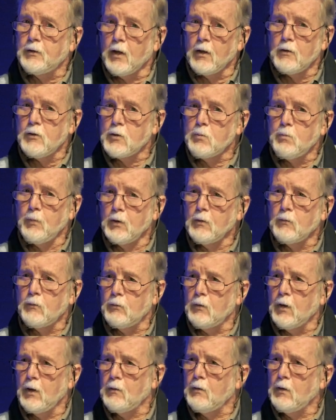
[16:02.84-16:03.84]
judgment
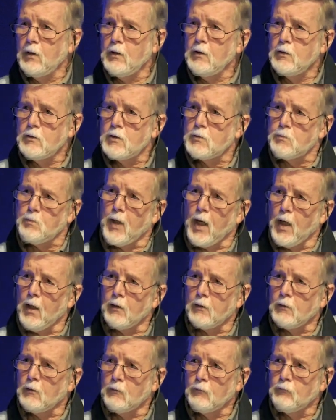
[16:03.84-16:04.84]
is
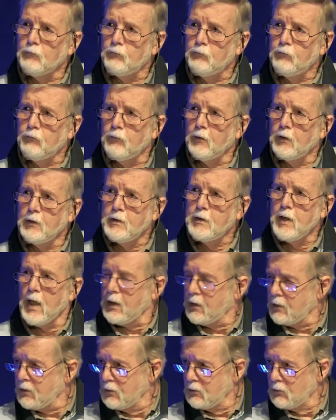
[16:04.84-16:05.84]
part of
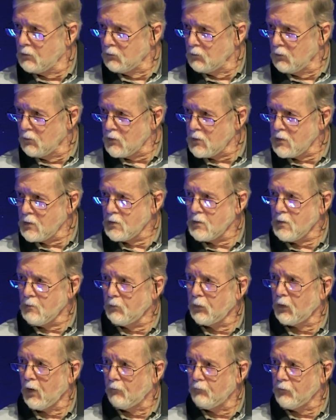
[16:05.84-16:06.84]
Daniel's
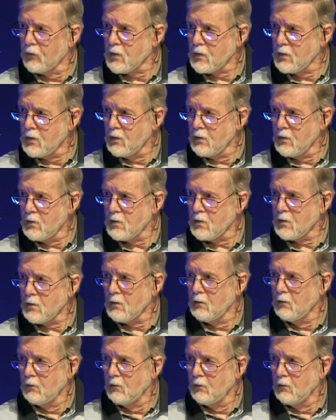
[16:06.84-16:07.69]
prophecies.